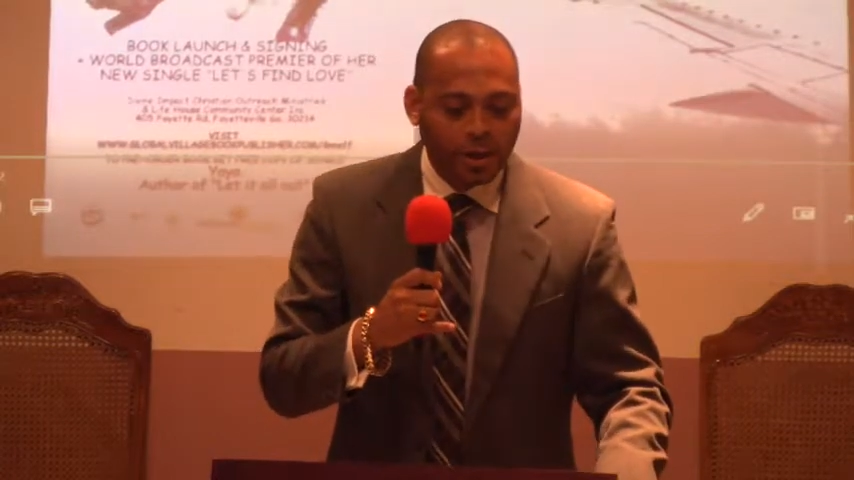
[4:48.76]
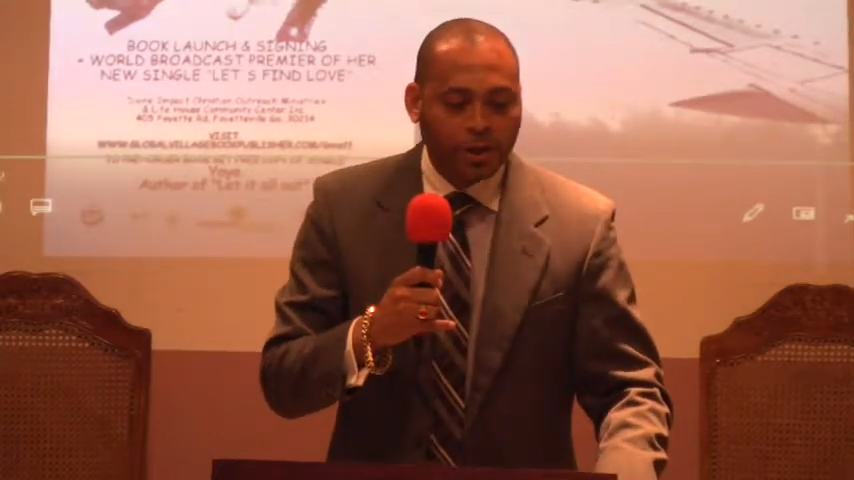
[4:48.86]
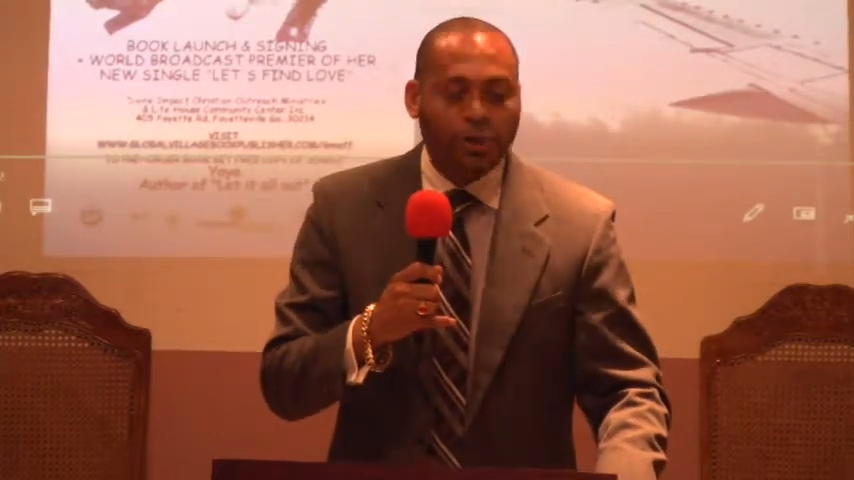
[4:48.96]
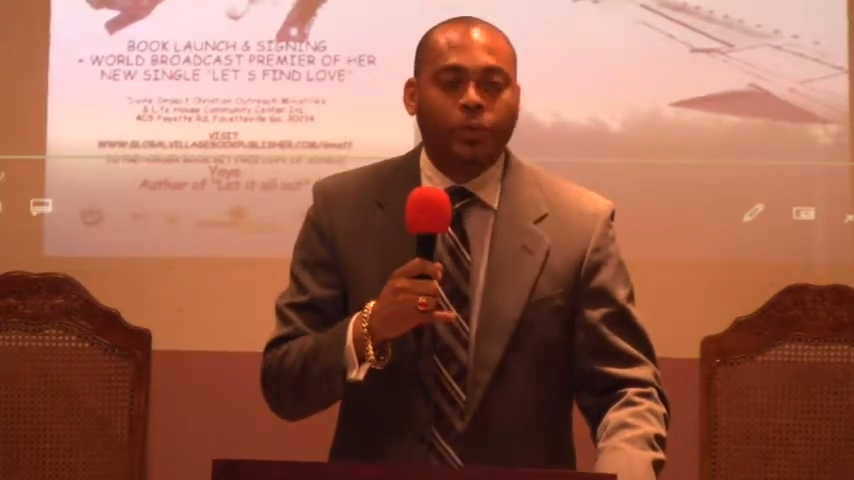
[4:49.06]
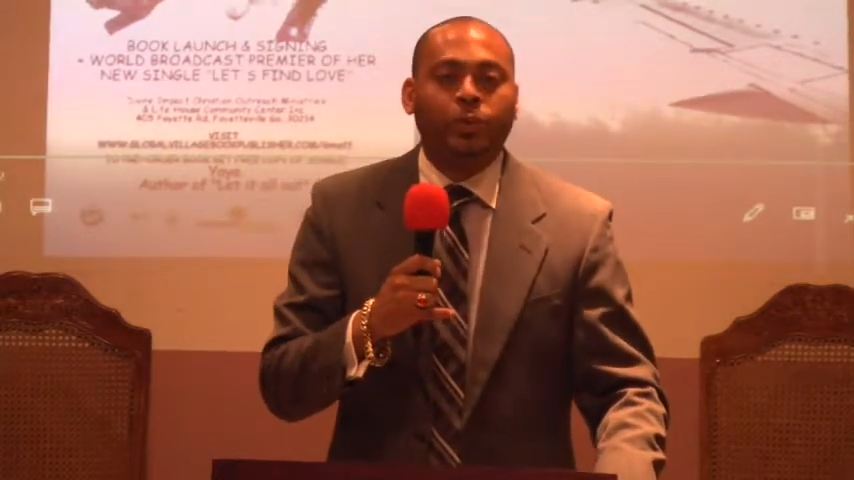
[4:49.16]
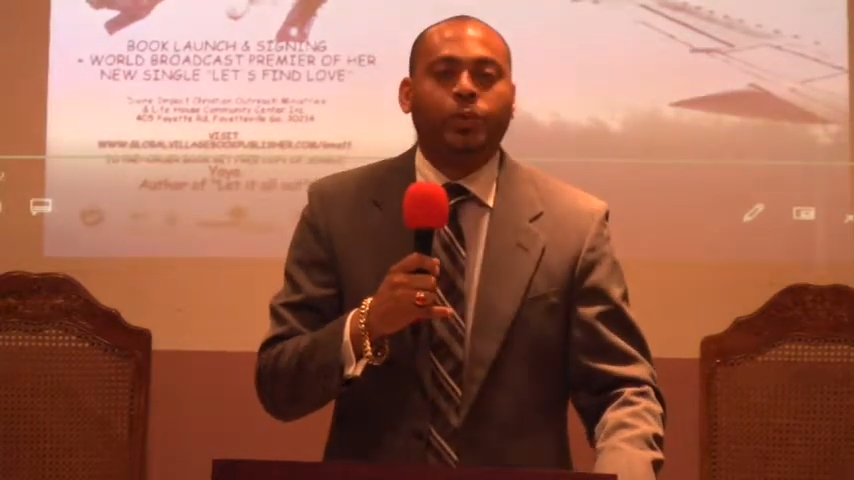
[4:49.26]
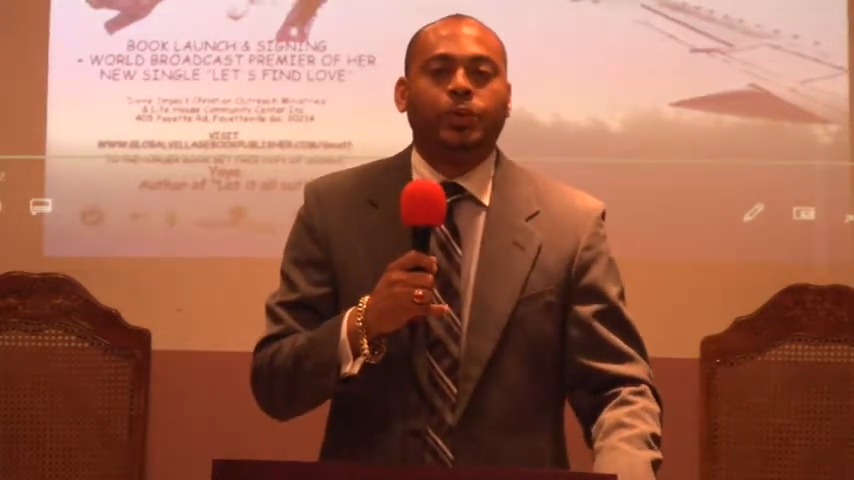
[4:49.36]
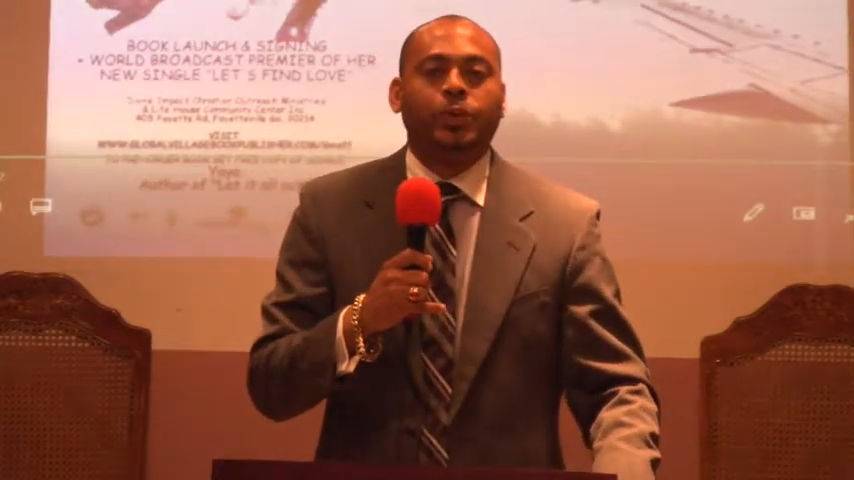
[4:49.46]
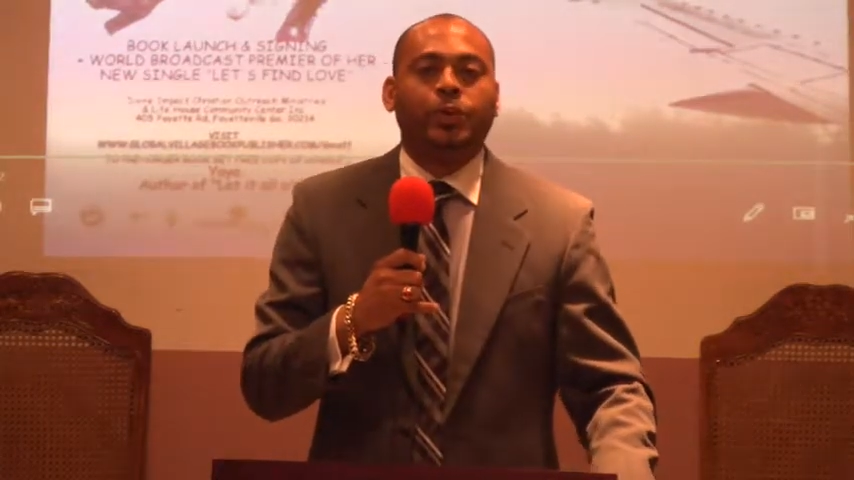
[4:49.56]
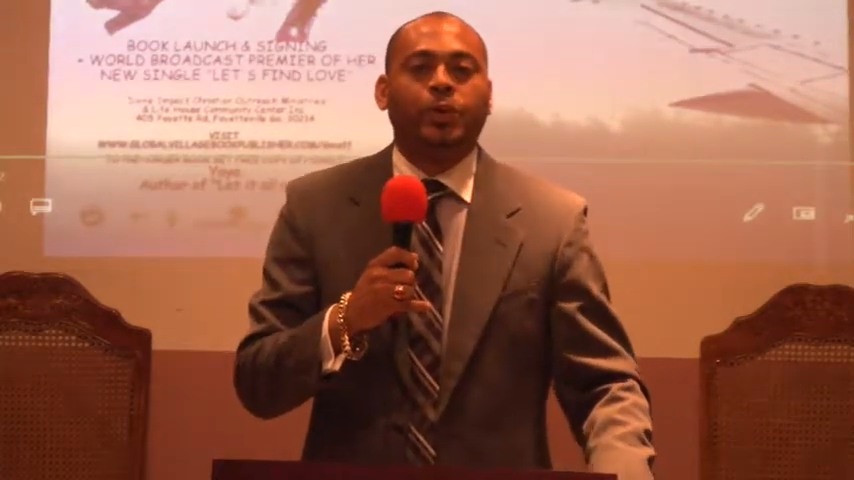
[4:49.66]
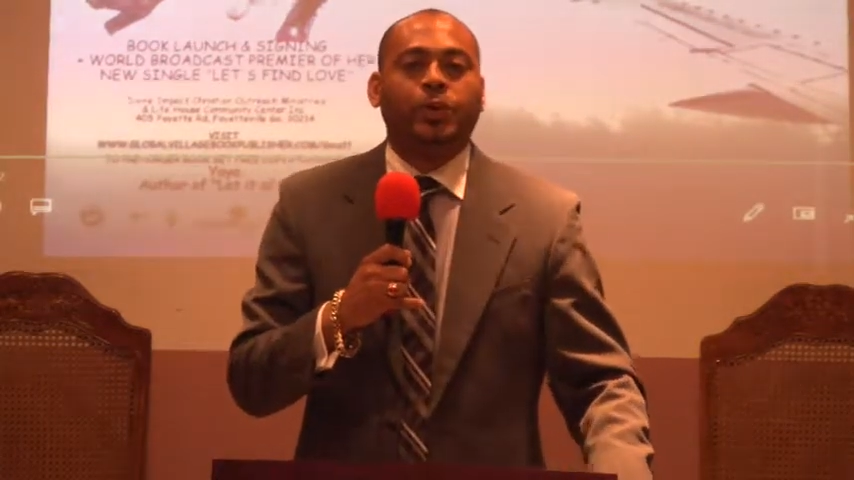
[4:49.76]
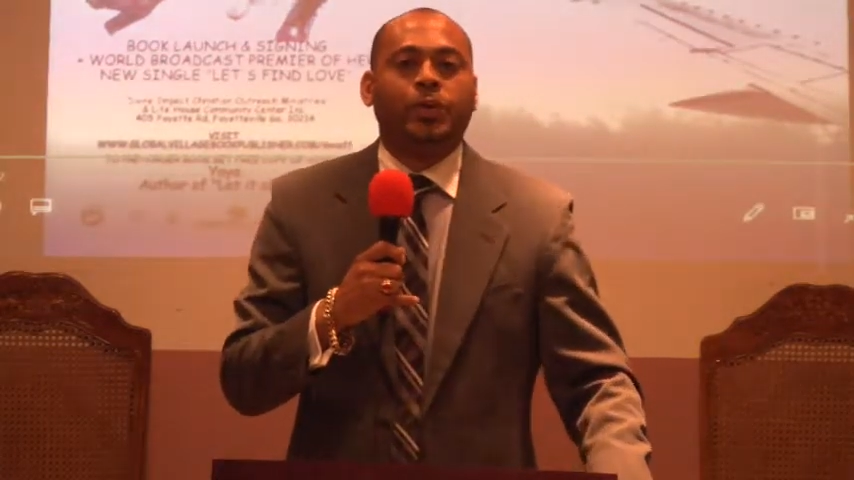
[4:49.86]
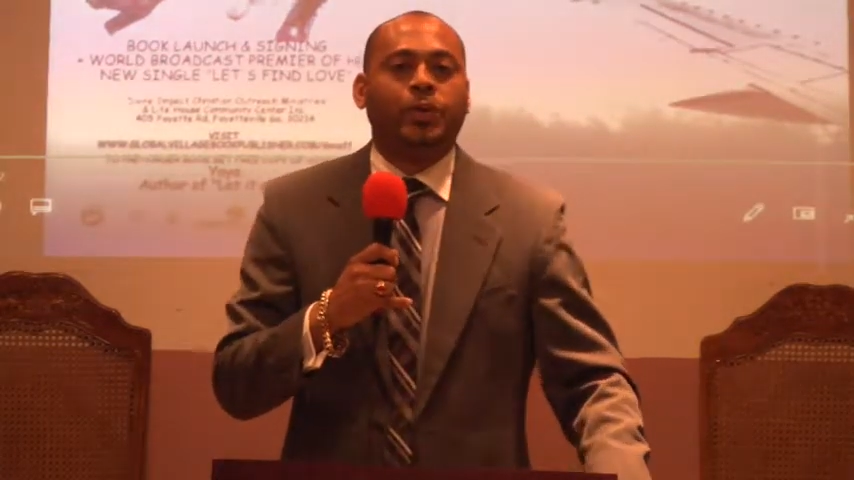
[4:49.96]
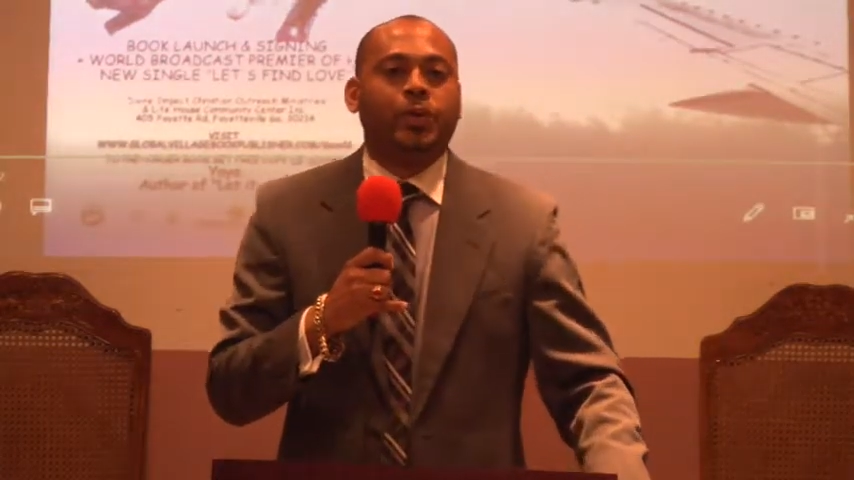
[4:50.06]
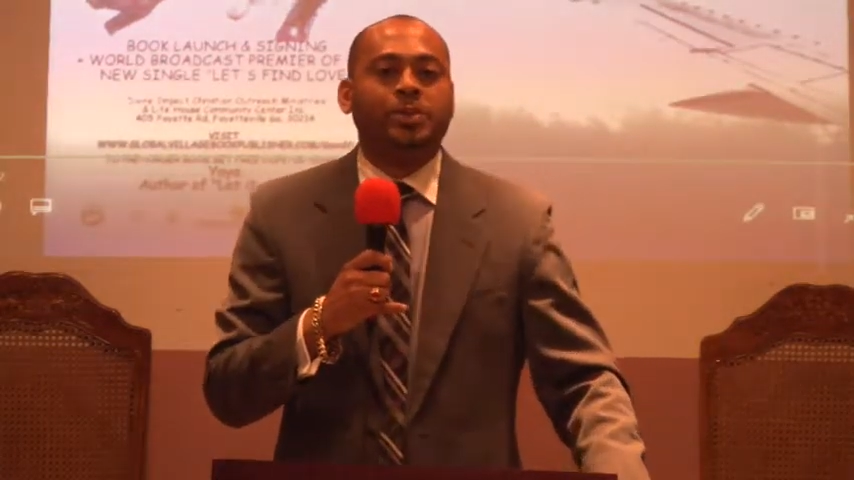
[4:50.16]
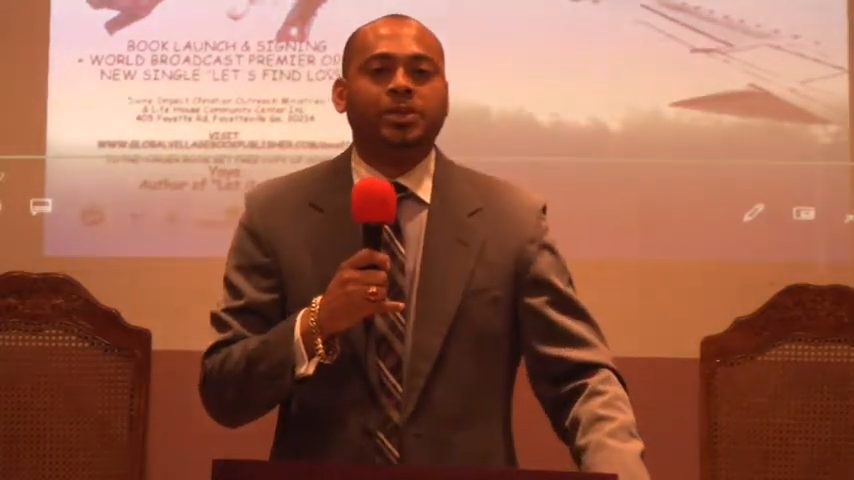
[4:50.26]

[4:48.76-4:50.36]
You come